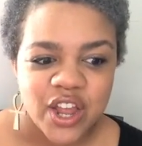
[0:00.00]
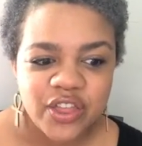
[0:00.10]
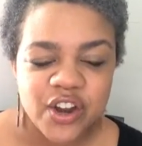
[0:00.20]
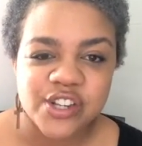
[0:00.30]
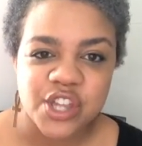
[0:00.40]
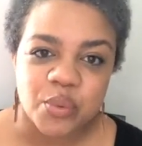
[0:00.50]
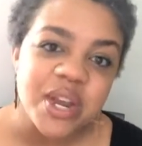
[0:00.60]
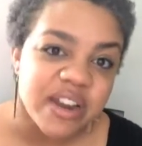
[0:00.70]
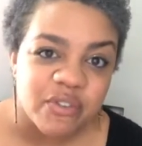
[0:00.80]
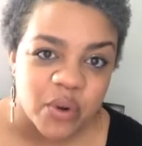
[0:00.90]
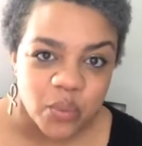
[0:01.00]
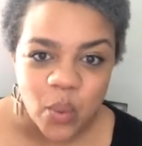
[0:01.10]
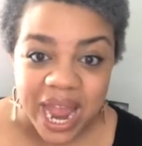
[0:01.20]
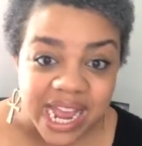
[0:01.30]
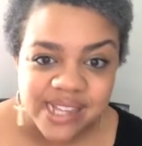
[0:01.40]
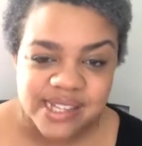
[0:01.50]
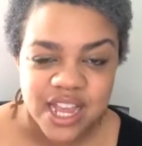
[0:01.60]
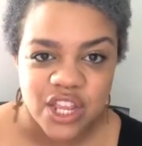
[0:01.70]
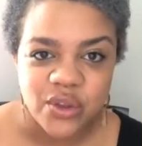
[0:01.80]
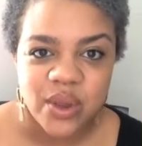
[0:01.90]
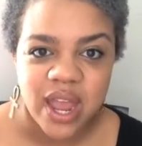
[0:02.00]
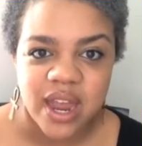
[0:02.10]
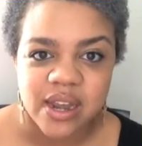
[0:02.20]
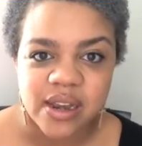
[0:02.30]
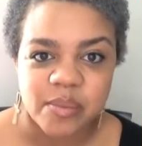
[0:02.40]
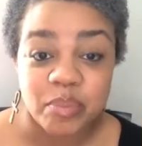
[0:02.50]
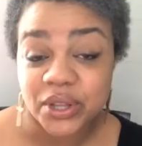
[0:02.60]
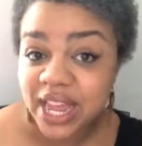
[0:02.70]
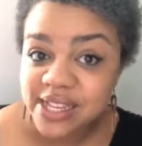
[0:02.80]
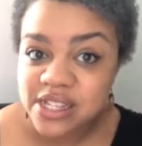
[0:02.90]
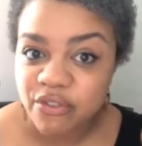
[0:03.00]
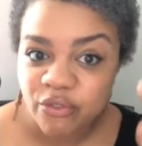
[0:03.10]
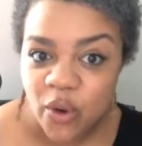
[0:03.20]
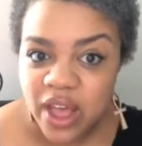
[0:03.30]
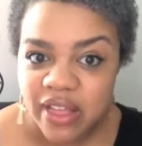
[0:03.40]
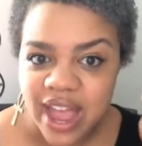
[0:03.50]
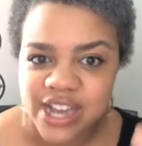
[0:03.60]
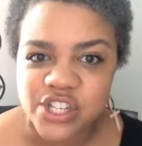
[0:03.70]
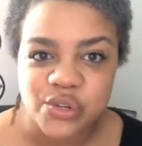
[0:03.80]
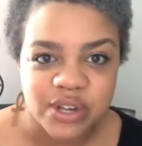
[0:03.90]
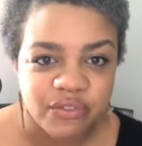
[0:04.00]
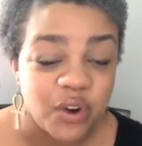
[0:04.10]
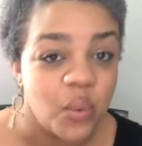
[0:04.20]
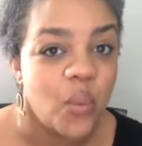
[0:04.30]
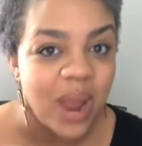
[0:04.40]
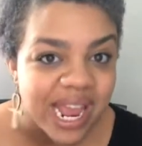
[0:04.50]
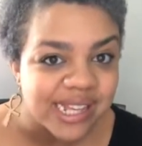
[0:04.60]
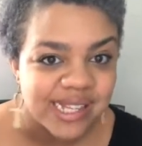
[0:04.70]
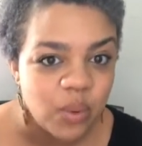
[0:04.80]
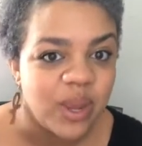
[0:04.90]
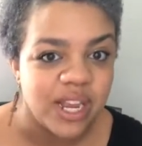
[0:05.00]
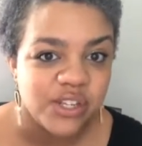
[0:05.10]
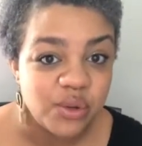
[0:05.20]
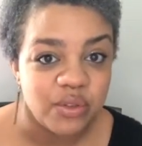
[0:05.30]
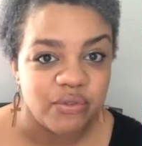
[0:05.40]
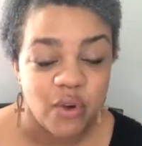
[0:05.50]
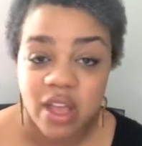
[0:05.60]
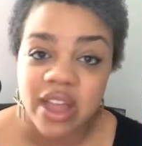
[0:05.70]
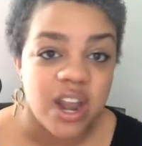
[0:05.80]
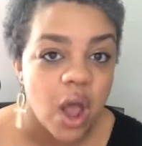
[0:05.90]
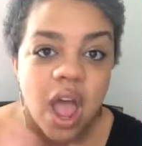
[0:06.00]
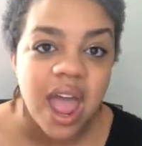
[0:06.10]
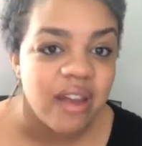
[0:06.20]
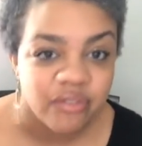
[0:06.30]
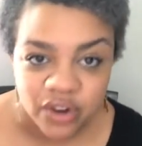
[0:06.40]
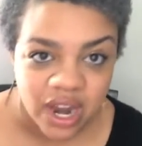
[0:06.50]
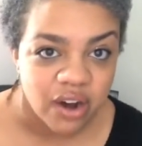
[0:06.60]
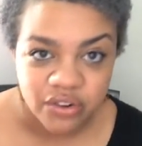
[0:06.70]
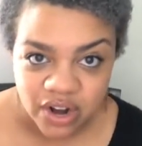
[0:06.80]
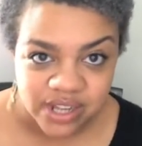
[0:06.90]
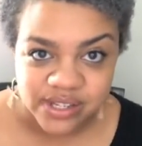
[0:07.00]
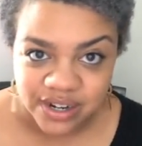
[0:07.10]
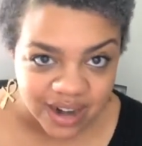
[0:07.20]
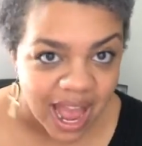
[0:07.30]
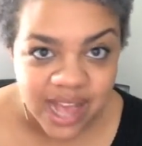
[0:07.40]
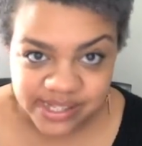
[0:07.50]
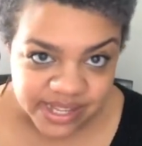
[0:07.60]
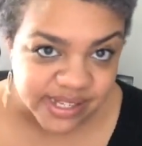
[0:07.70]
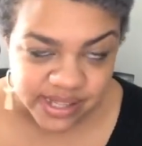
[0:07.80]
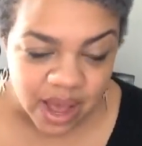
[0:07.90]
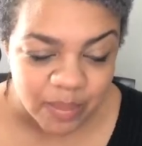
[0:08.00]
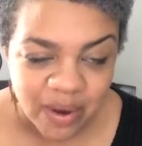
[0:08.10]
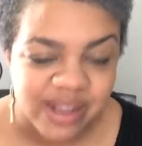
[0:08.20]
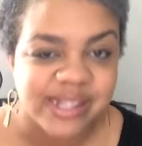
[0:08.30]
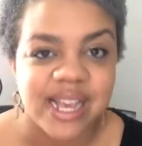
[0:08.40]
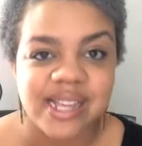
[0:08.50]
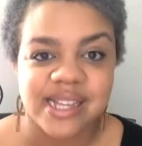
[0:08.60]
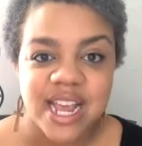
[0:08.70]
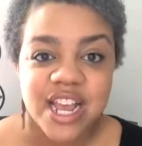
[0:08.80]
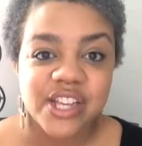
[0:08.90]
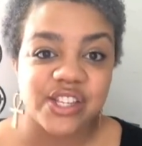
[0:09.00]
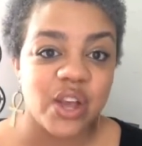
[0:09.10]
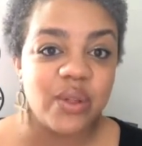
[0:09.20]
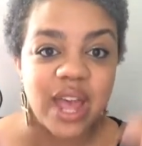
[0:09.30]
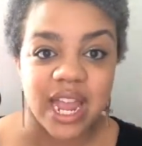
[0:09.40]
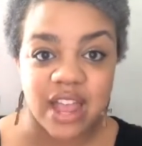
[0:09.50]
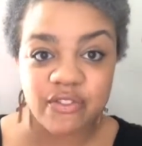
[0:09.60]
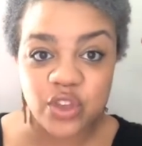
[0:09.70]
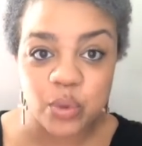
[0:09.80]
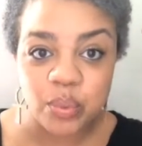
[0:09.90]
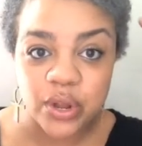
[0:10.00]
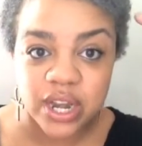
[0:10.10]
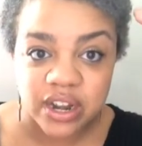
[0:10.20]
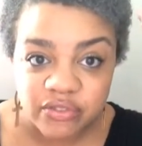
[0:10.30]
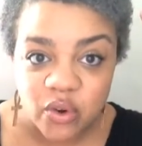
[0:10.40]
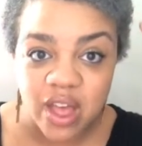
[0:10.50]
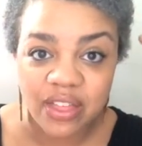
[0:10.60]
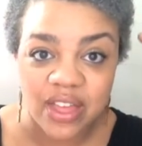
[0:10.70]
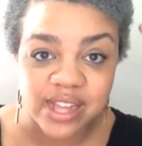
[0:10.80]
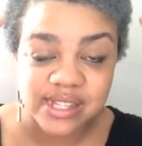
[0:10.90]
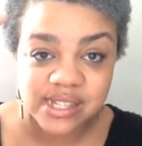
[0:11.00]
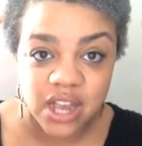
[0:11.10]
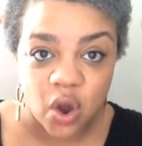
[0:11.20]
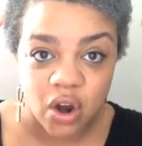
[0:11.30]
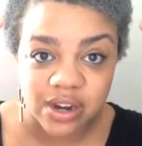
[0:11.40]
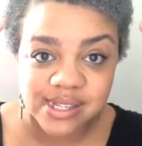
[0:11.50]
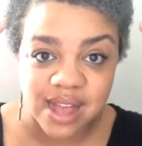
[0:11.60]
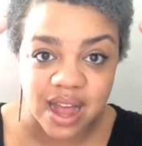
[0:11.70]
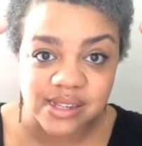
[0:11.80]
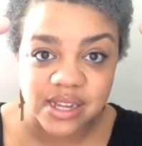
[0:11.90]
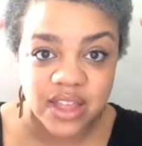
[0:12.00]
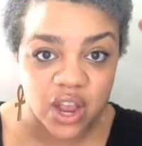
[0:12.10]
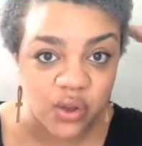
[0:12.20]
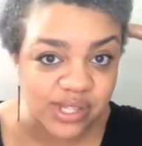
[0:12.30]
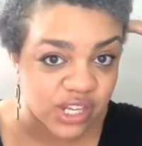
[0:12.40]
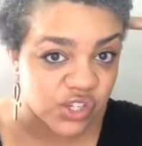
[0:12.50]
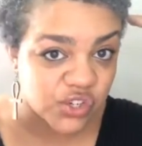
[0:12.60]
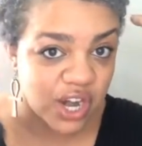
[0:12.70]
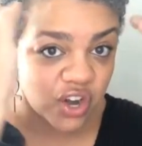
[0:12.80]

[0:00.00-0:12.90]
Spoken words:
there's 3 different ways that you can place the foil and 2 different ways that we can do the foil. And every hairdresser has this thought process. So like if you put in a foil that's horizontal, that goes like straight